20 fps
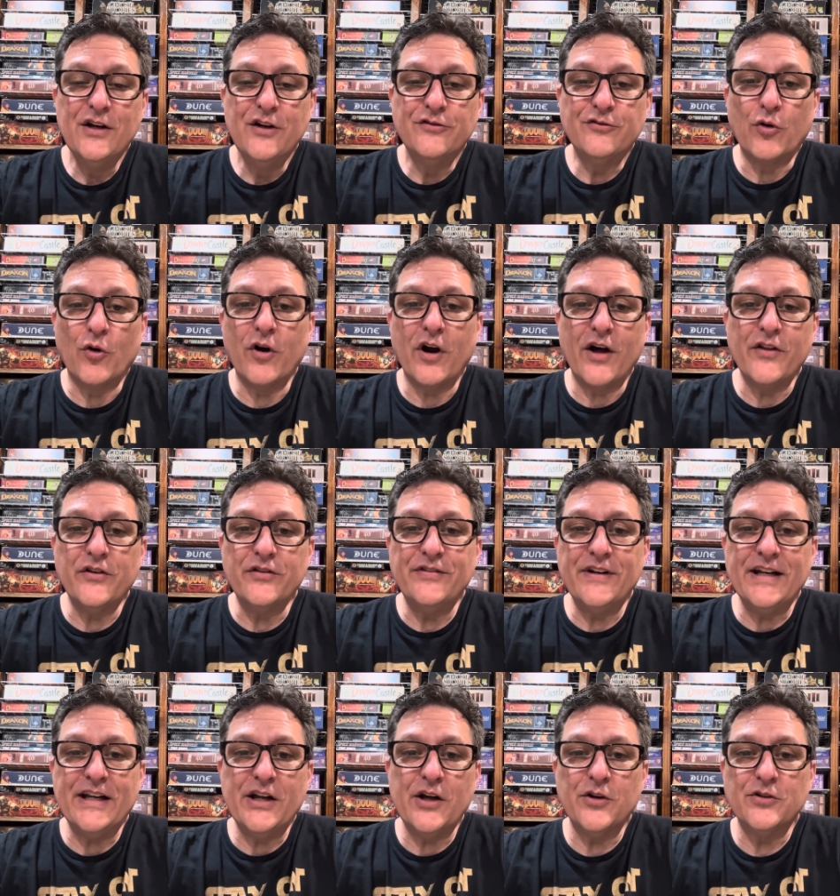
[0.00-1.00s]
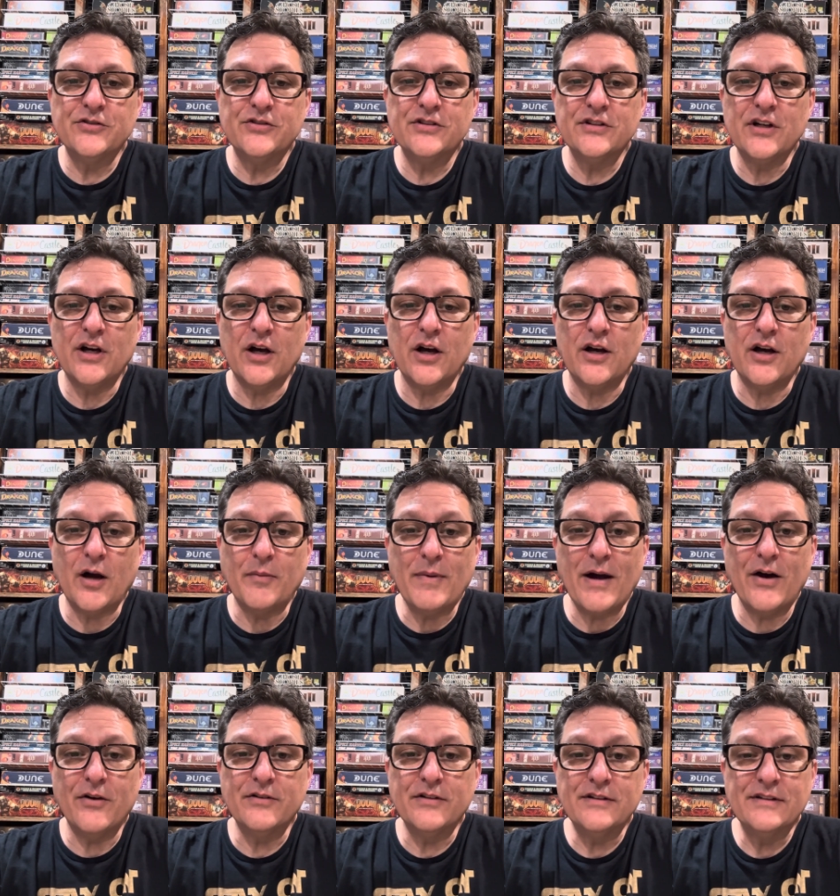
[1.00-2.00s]
for other videos uh,
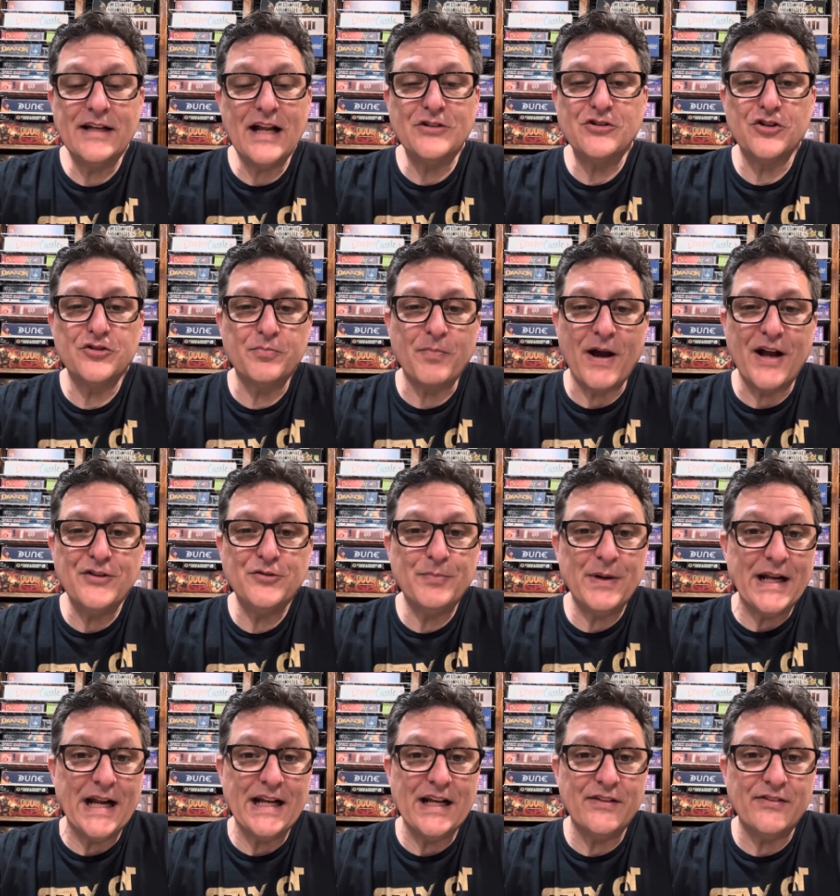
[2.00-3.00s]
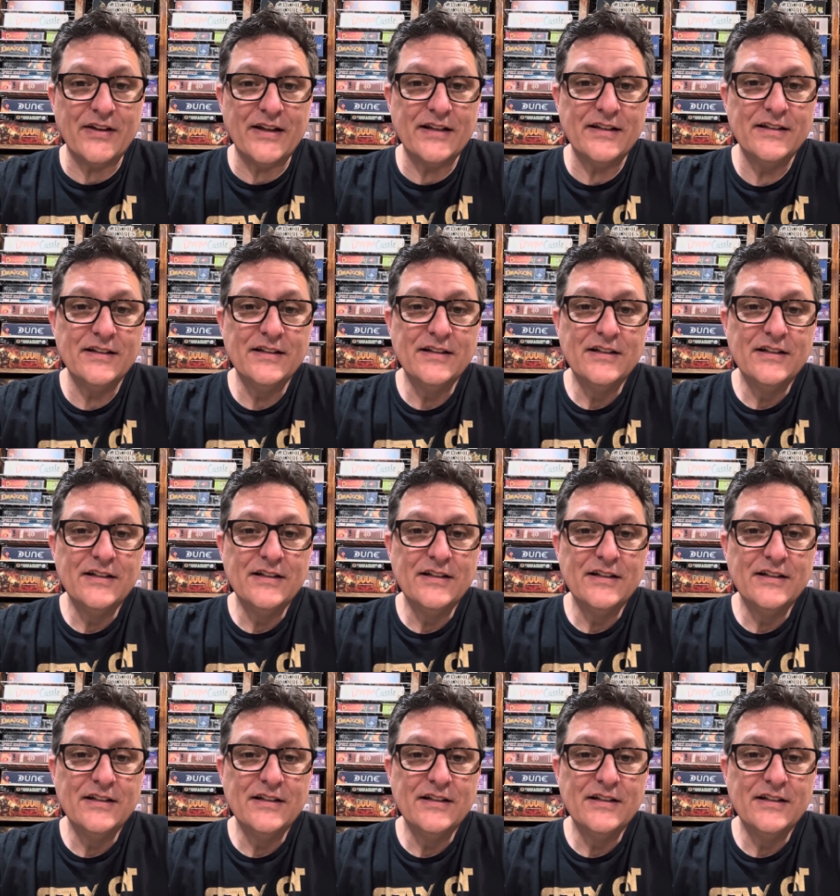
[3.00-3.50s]
about not just spice, but anything,